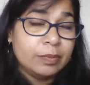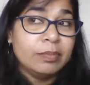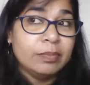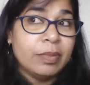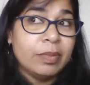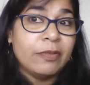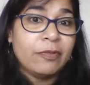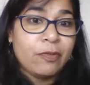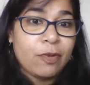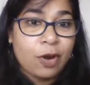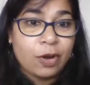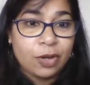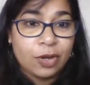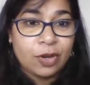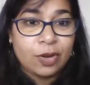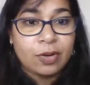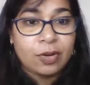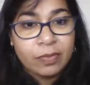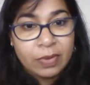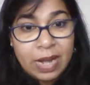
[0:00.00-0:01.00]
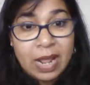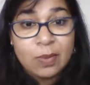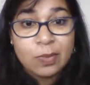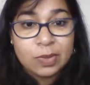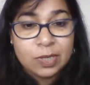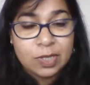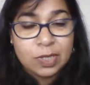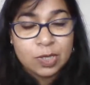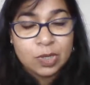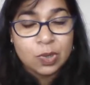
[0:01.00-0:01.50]
before, when I
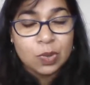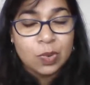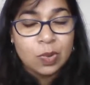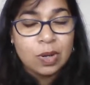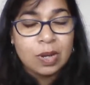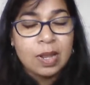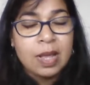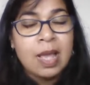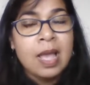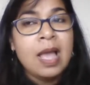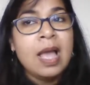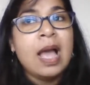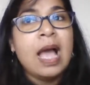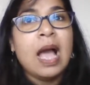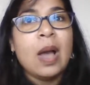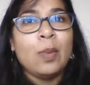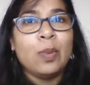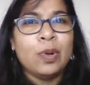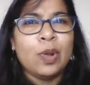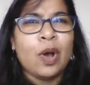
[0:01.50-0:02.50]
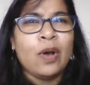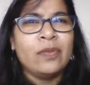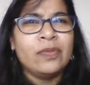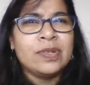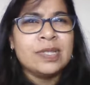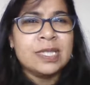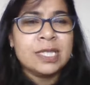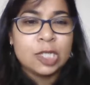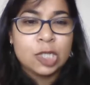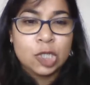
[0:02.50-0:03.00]
was in school, I would
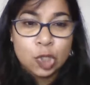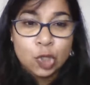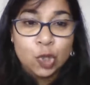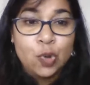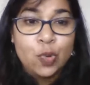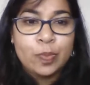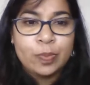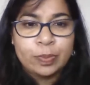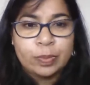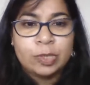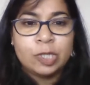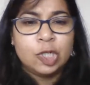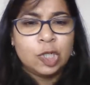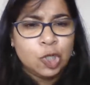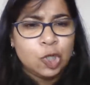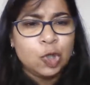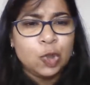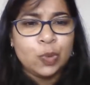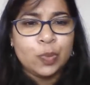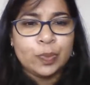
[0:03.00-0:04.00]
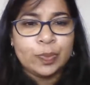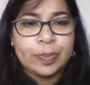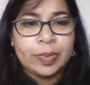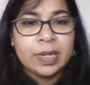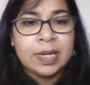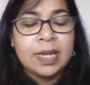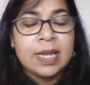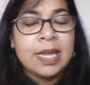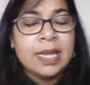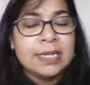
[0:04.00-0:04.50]
often say tomb,
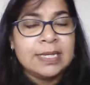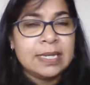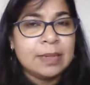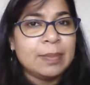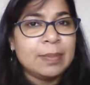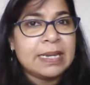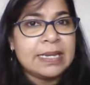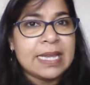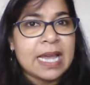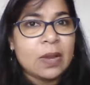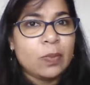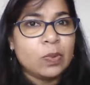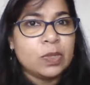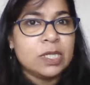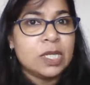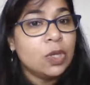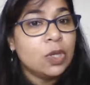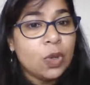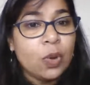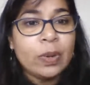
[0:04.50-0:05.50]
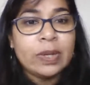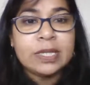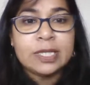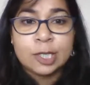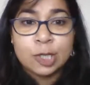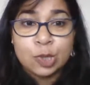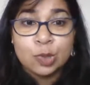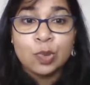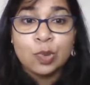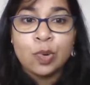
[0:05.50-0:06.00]
till my dad would say no,
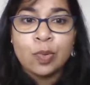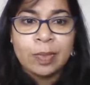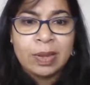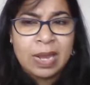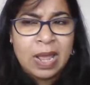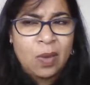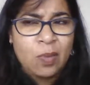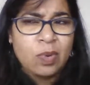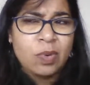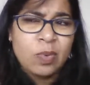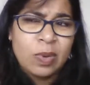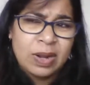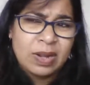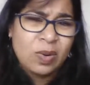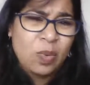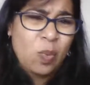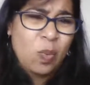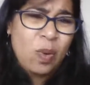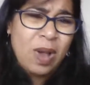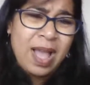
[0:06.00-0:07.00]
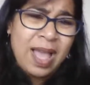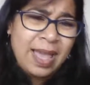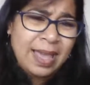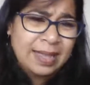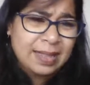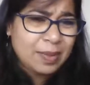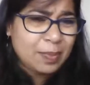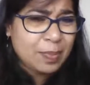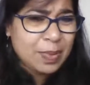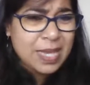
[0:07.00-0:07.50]
it's tomb, and I would wonder why.
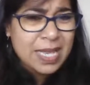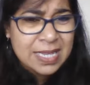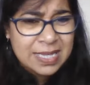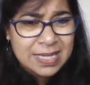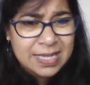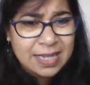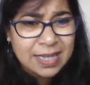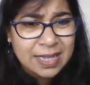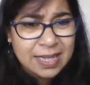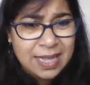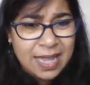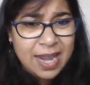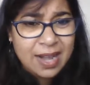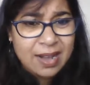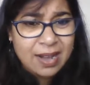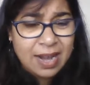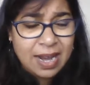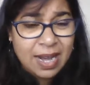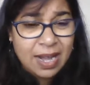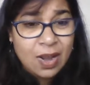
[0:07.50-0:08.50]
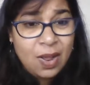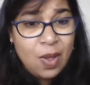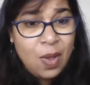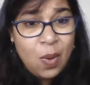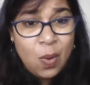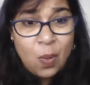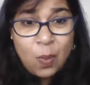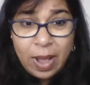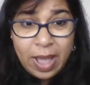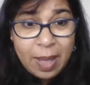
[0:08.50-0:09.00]
The b is still there, right?
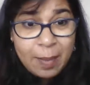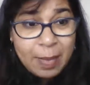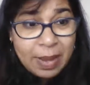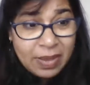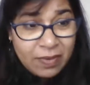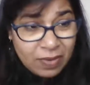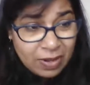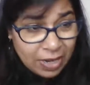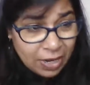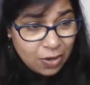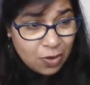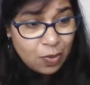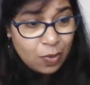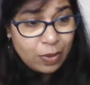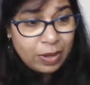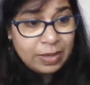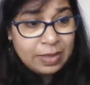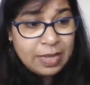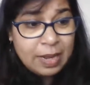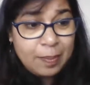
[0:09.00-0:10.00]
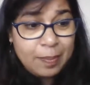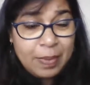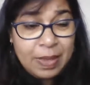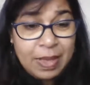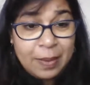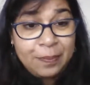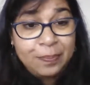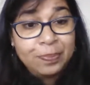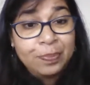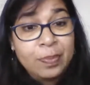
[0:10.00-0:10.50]
Why am I even ignoring that
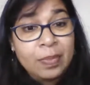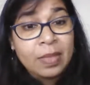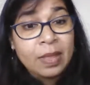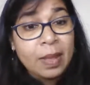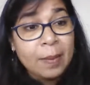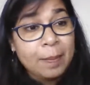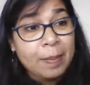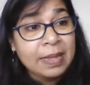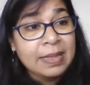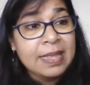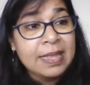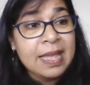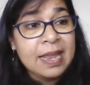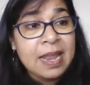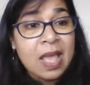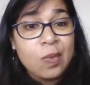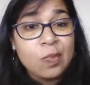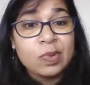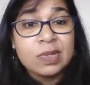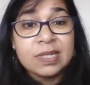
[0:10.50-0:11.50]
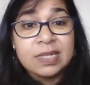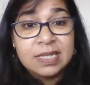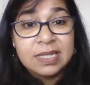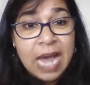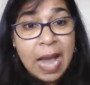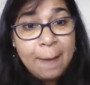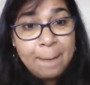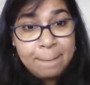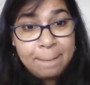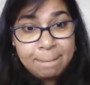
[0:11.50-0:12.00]
b? But then I was
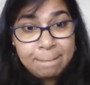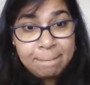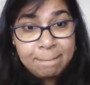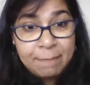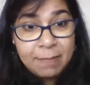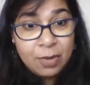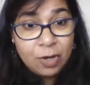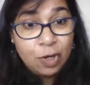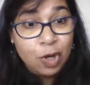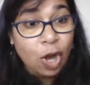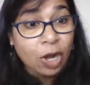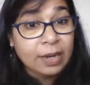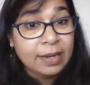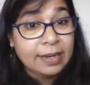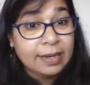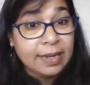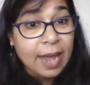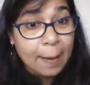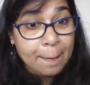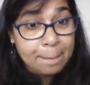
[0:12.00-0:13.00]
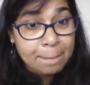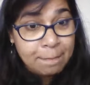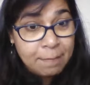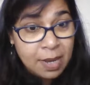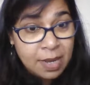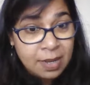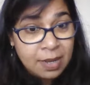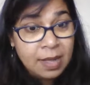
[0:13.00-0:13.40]
dumb, not dumb.